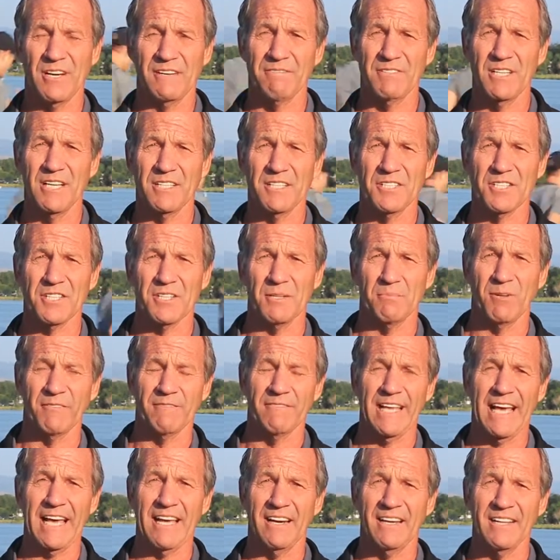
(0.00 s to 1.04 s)
I've done some
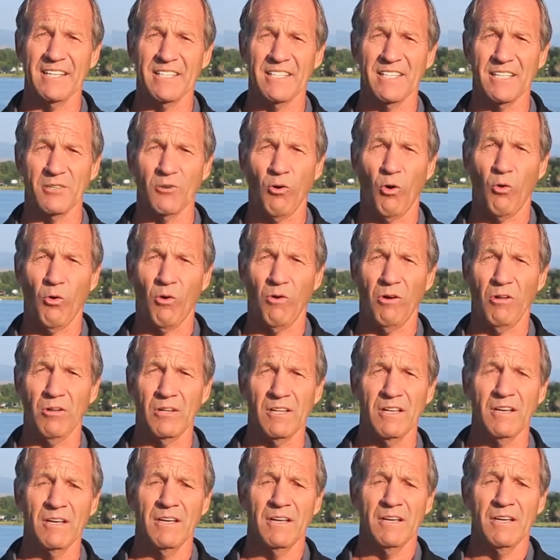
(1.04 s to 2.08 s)
of that. I did
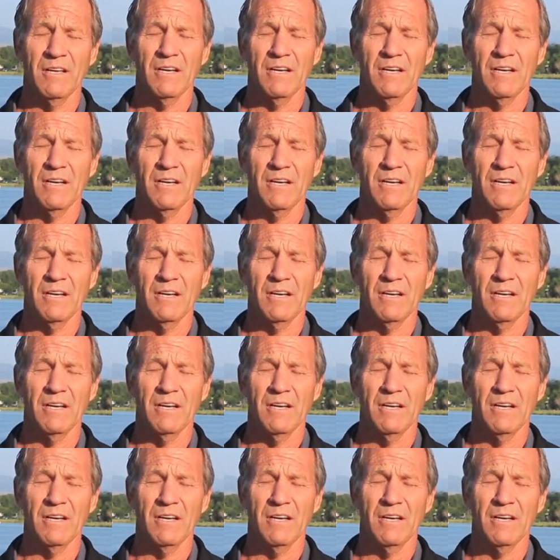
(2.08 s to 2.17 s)
all